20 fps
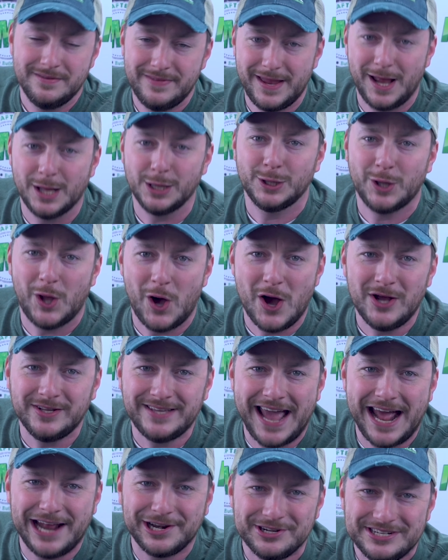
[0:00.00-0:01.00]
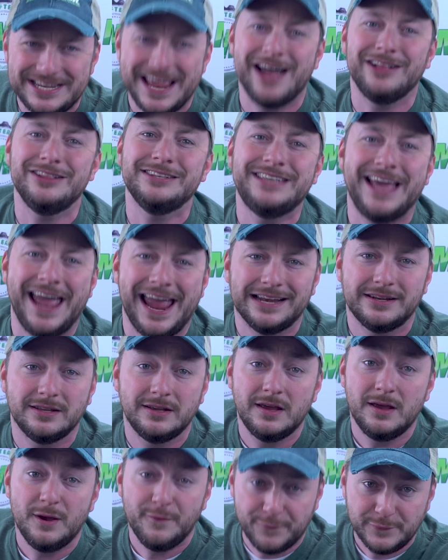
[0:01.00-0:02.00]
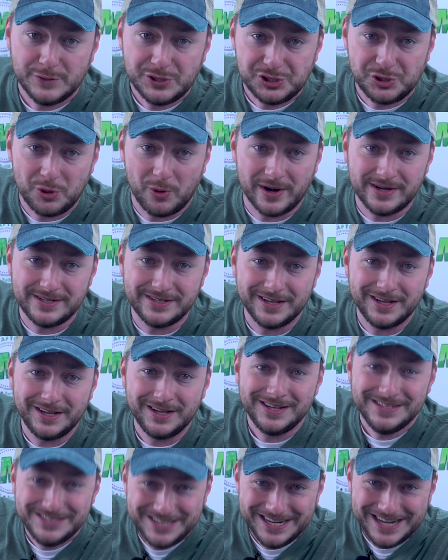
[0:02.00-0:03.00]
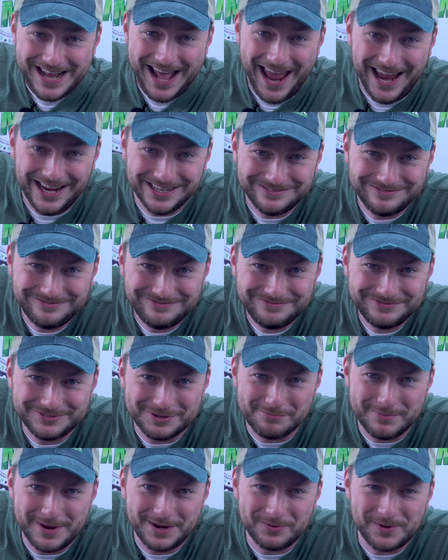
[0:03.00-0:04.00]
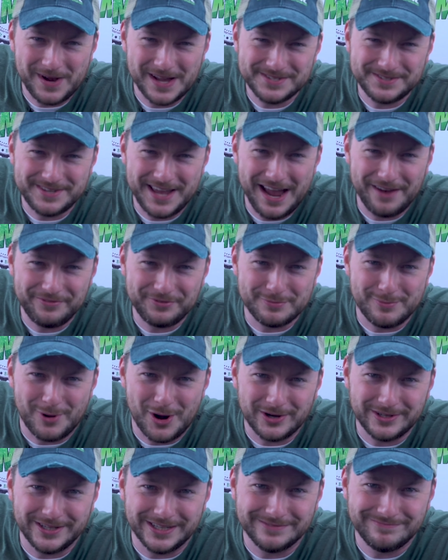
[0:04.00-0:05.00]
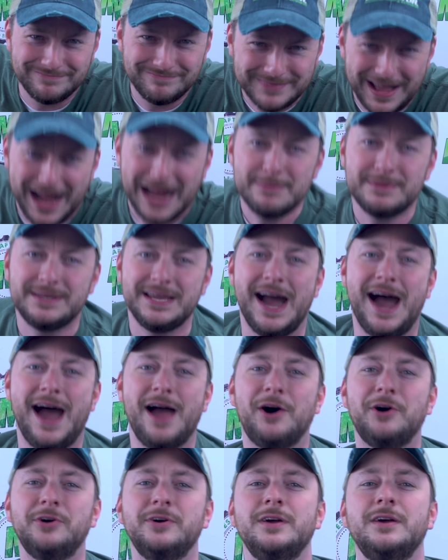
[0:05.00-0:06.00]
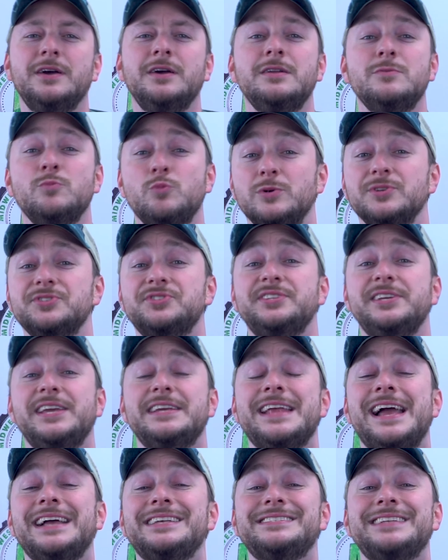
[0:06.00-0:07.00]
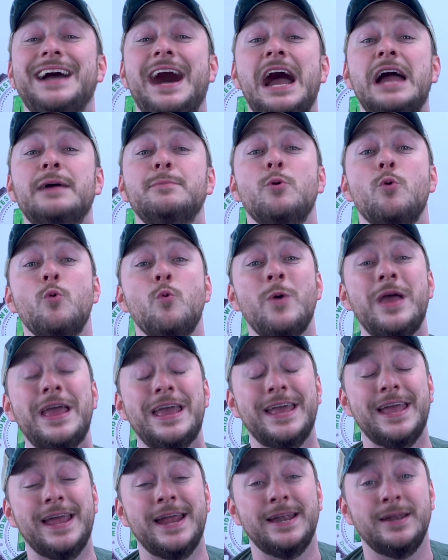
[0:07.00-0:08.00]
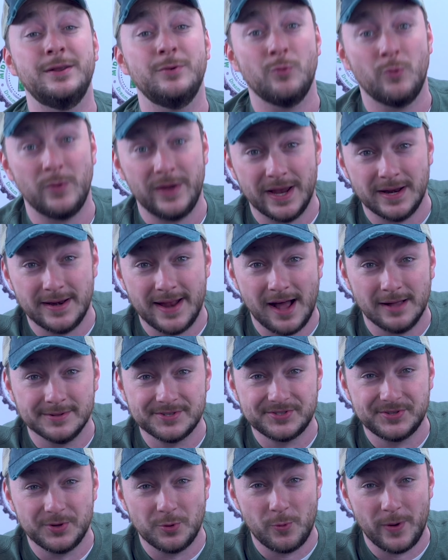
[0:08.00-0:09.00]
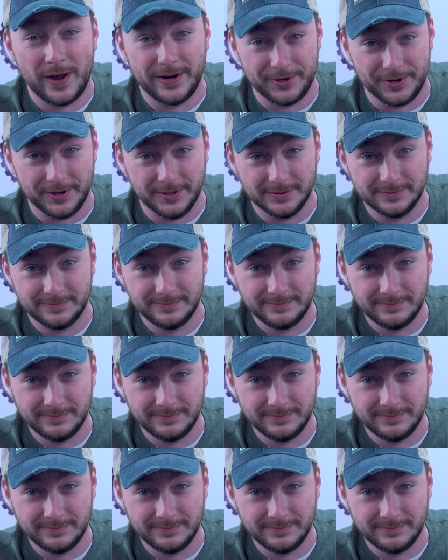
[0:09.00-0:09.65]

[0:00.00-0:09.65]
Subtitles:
the Elongator Tailgate, for short, today from Midwest Aftermarket. I'm Kyle. We'll see you next time when we announce the winner.